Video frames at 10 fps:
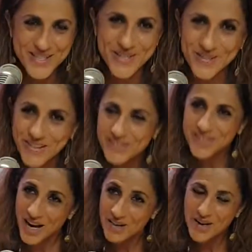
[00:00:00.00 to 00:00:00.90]
So
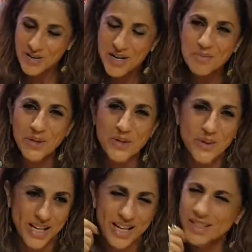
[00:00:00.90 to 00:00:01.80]
they're the real
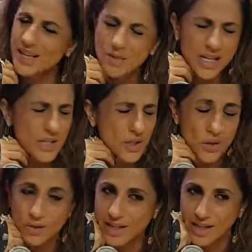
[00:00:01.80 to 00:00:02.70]
McCoy, and they're really
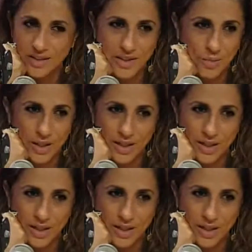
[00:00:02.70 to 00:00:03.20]
so talented,